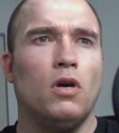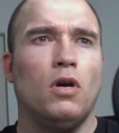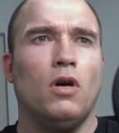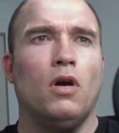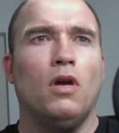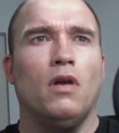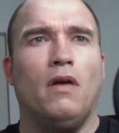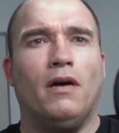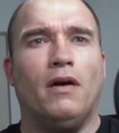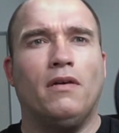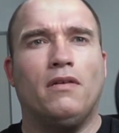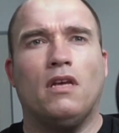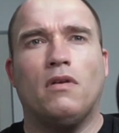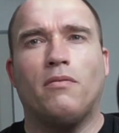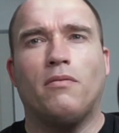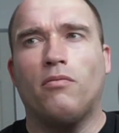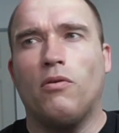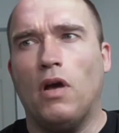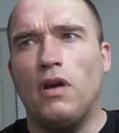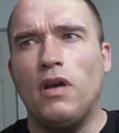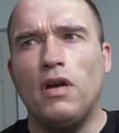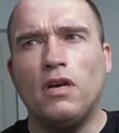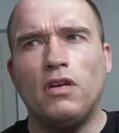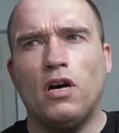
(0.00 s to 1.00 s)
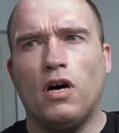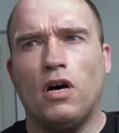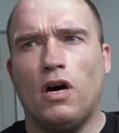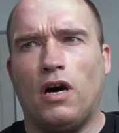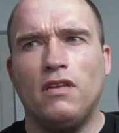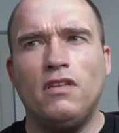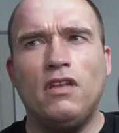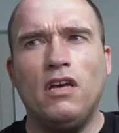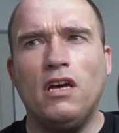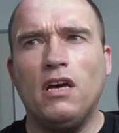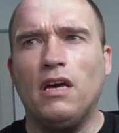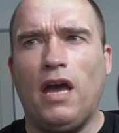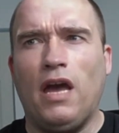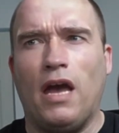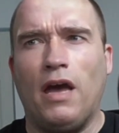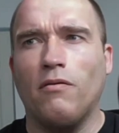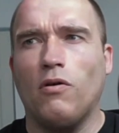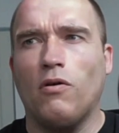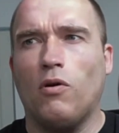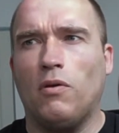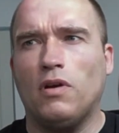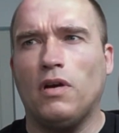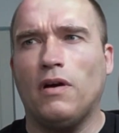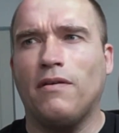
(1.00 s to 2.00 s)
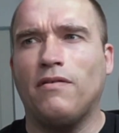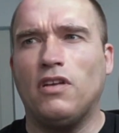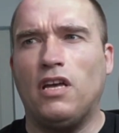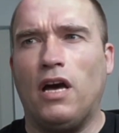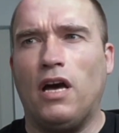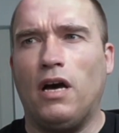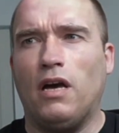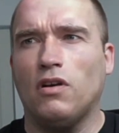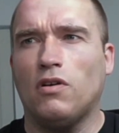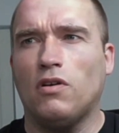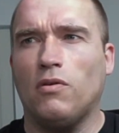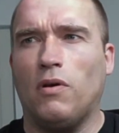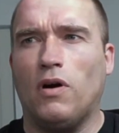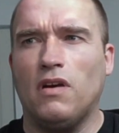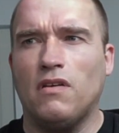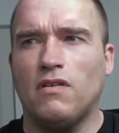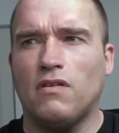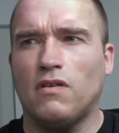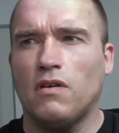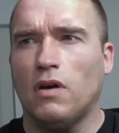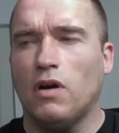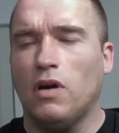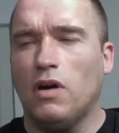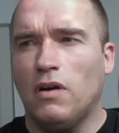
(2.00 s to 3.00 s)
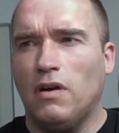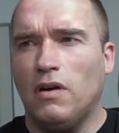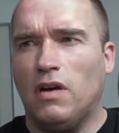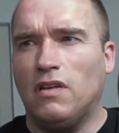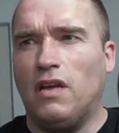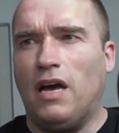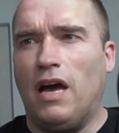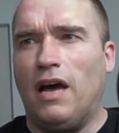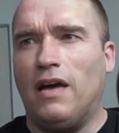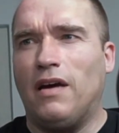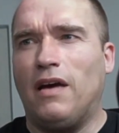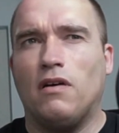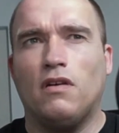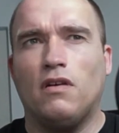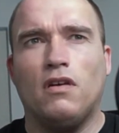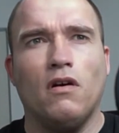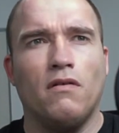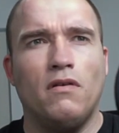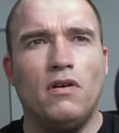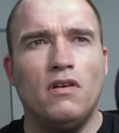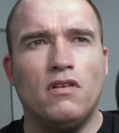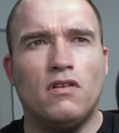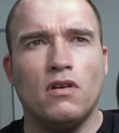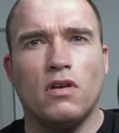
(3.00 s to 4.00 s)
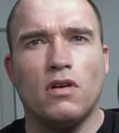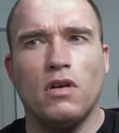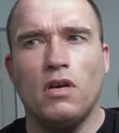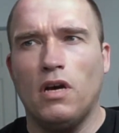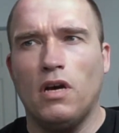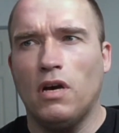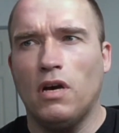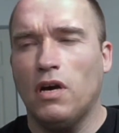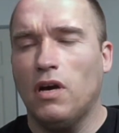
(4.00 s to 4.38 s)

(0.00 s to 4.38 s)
like that Predator hunting game or whatever the hell it was that they had out here recently,